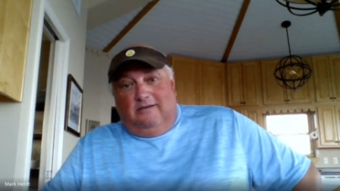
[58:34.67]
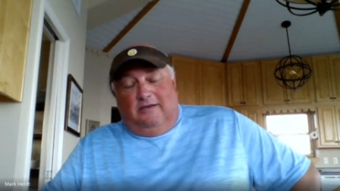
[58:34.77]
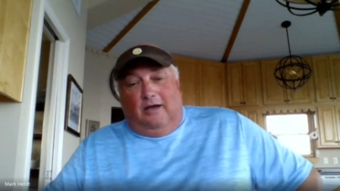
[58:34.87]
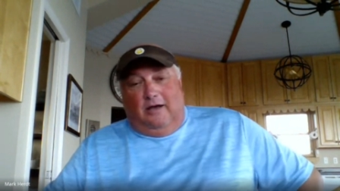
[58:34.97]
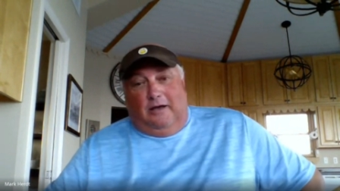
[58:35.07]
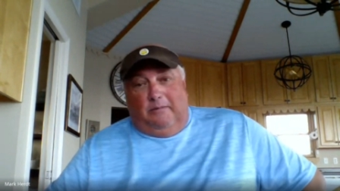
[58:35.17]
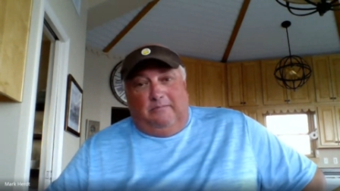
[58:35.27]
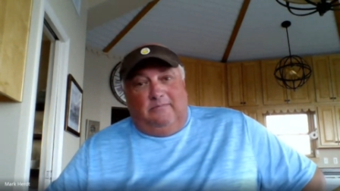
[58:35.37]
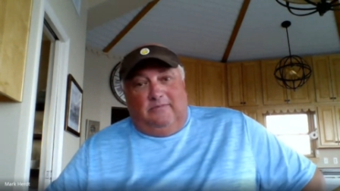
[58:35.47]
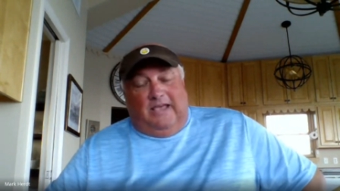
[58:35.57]

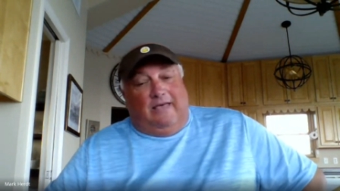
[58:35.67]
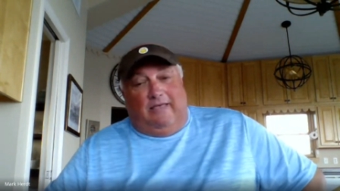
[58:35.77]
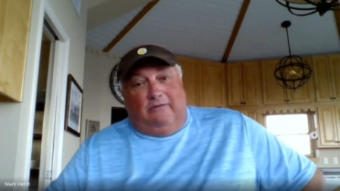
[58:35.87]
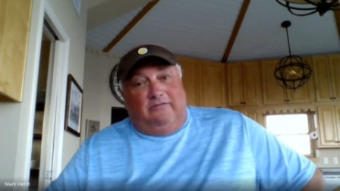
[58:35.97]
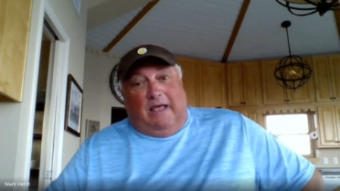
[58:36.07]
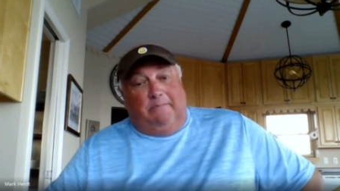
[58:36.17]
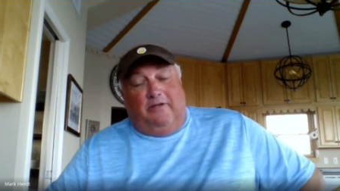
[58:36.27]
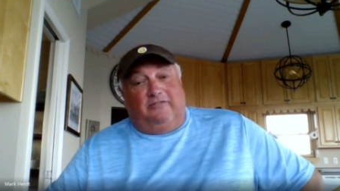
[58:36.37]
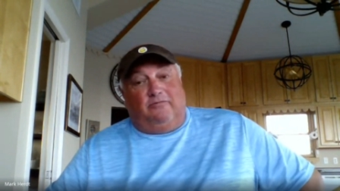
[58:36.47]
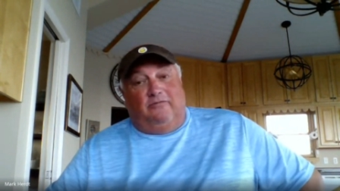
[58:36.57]
Um, yeah, that, that
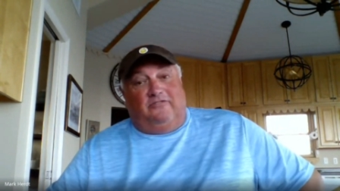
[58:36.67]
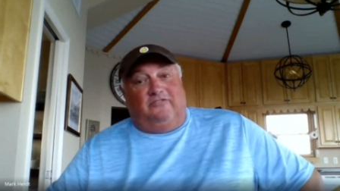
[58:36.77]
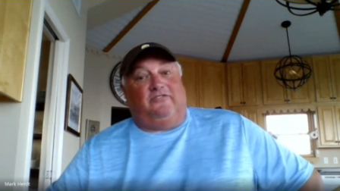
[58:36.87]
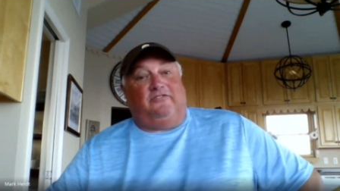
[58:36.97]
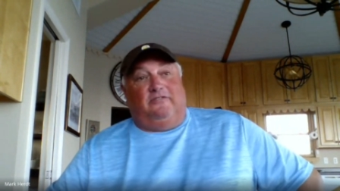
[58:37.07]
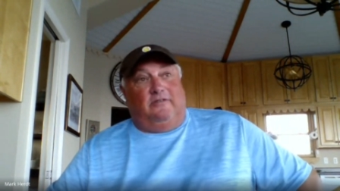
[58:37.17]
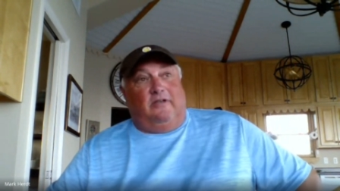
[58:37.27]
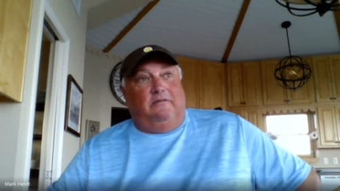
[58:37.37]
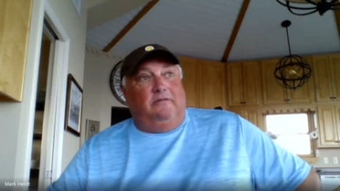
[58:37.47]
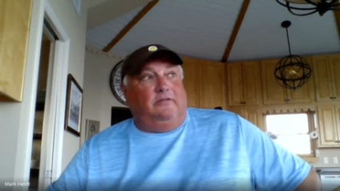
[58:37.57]
place was the,